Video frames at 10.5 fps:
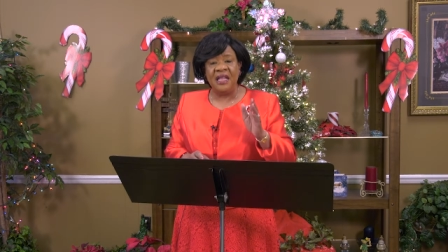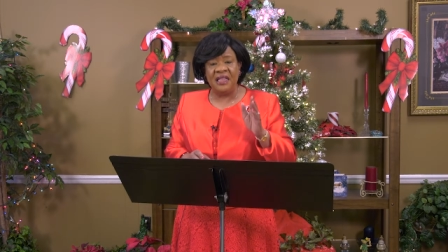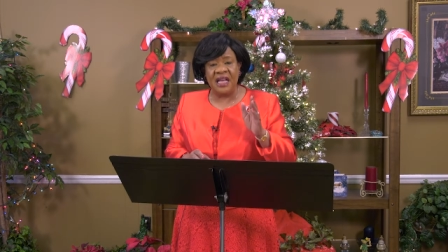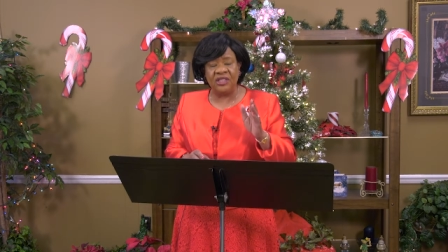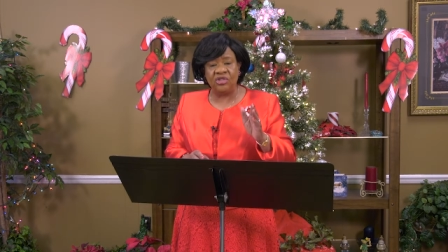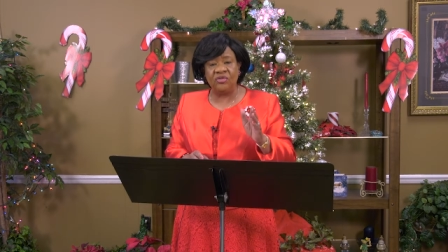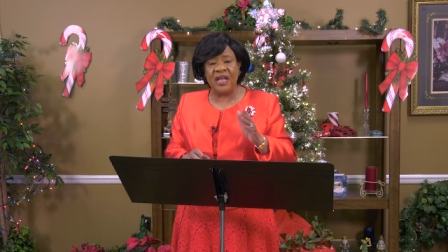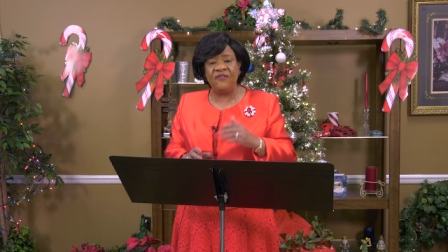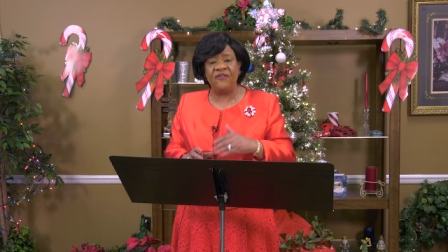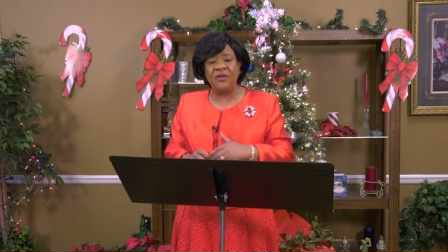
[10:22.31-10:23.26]
That's
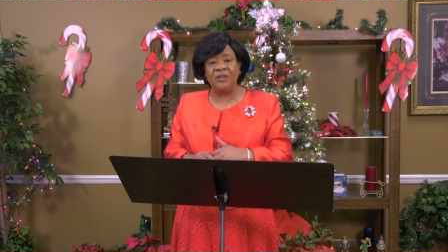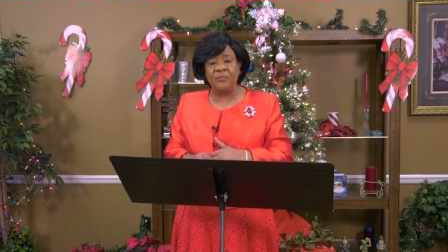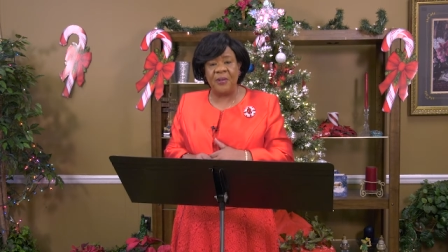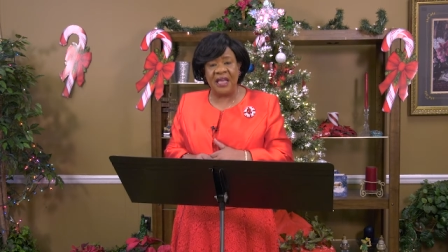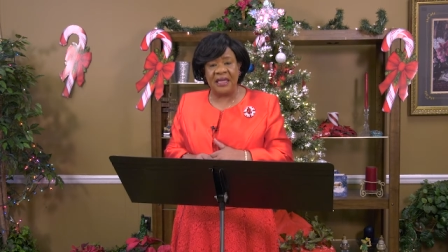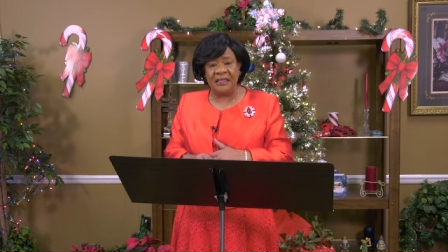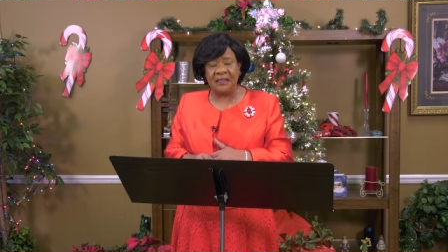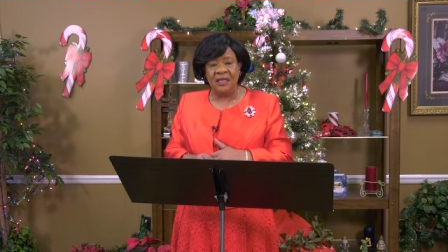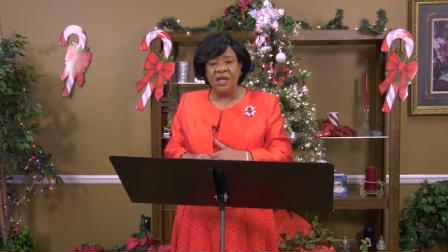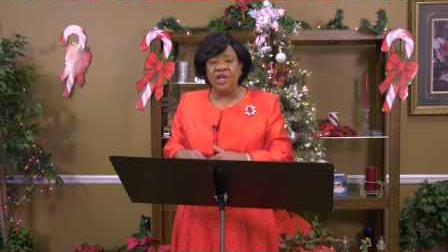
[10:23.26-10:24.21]
straight from the
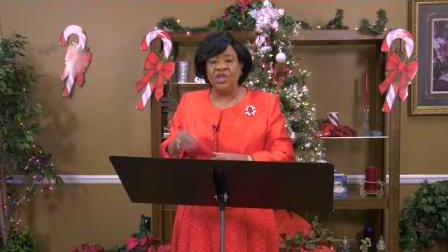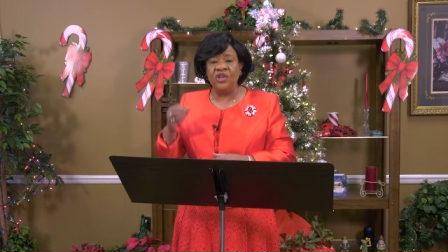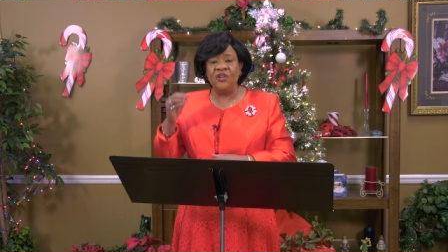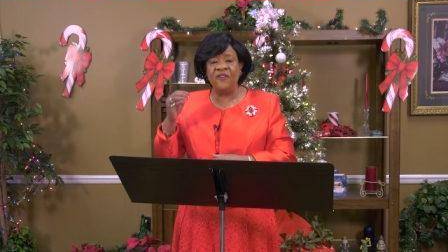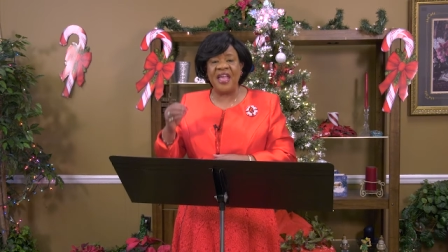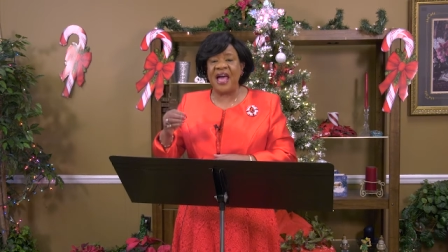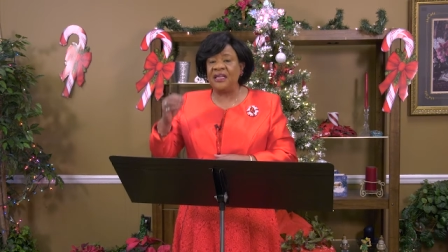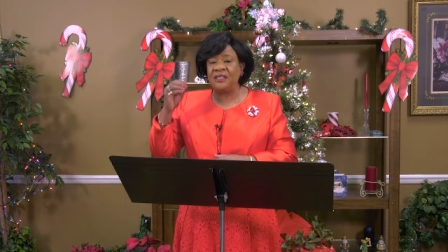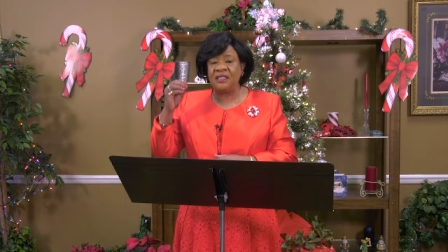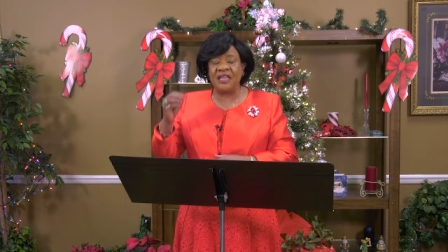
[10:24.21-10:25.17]
pits. You've got
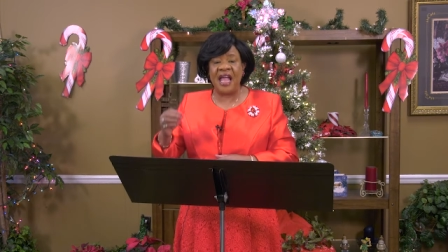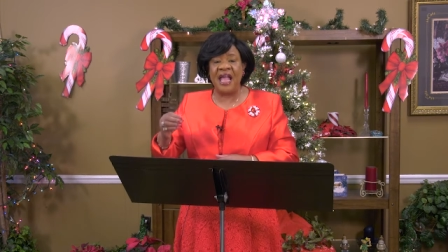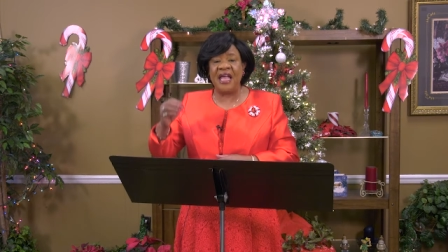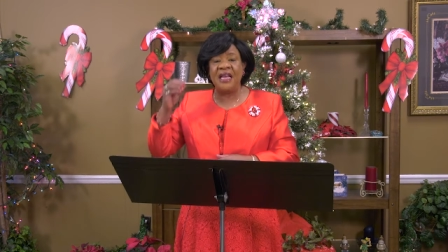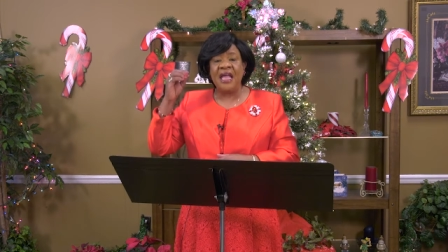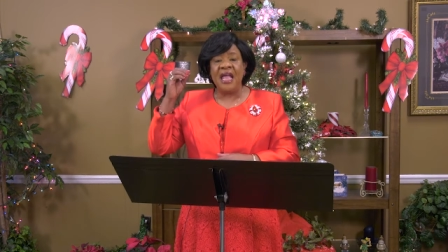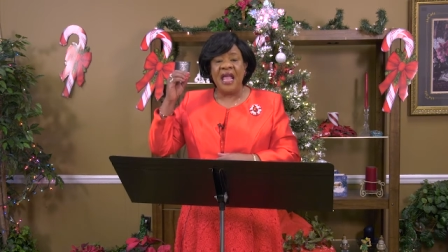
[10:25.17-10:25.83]
to stand